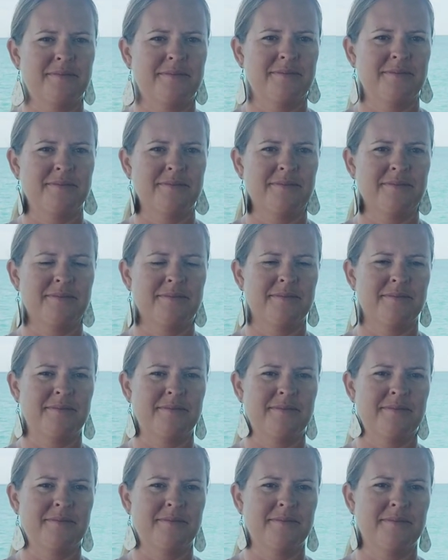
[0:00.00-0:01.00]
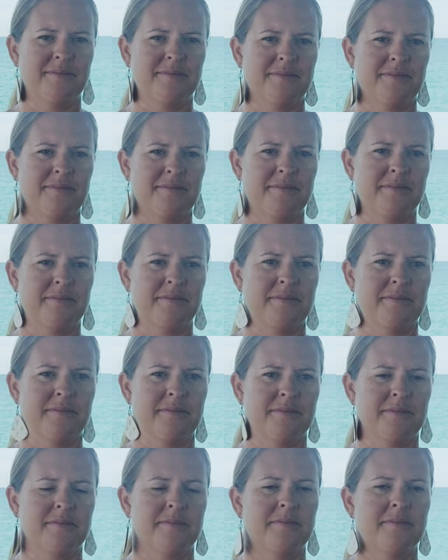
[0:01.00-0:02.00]

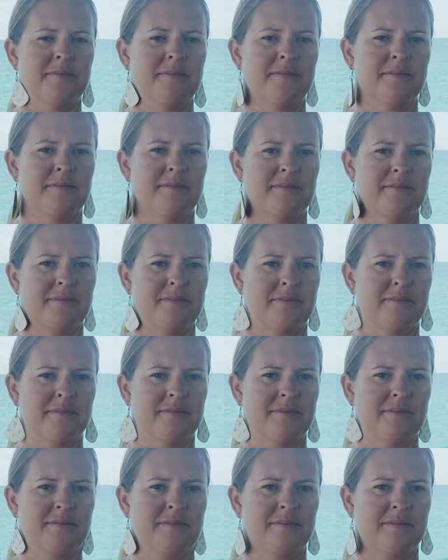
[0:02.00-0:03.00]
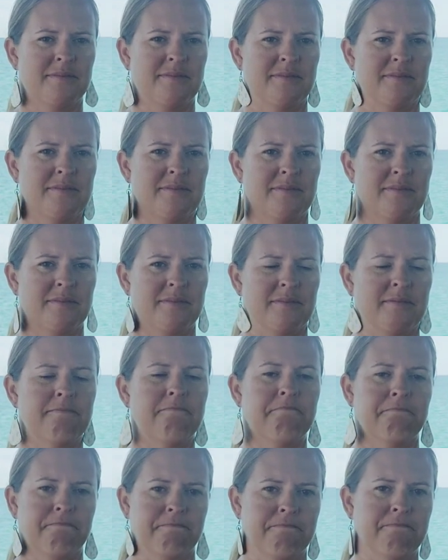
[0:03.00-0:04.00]

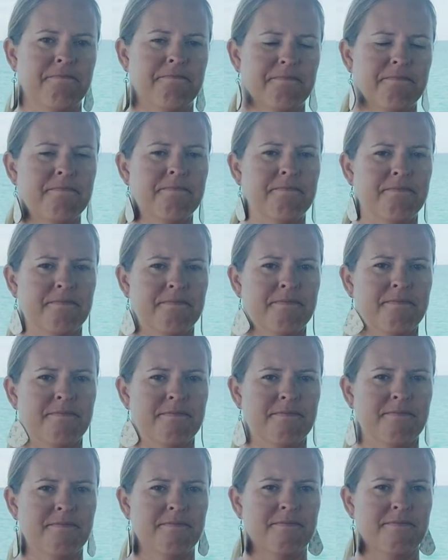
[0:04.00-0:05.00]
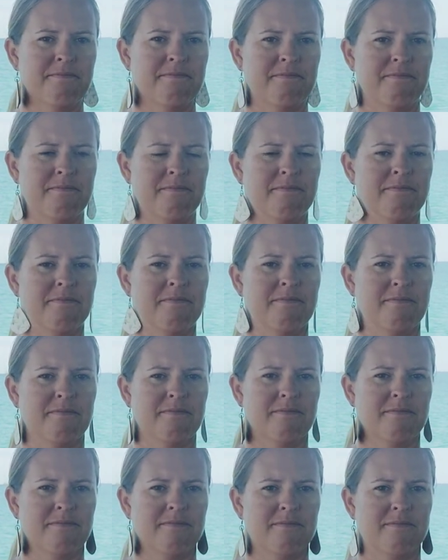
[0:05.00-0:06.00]

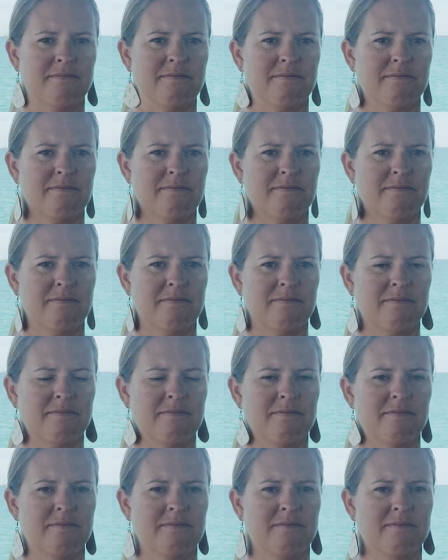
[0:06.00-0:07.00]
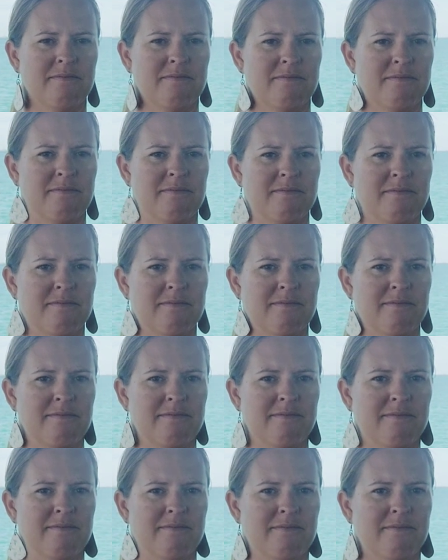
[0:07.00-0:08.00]
This person isn't speaking.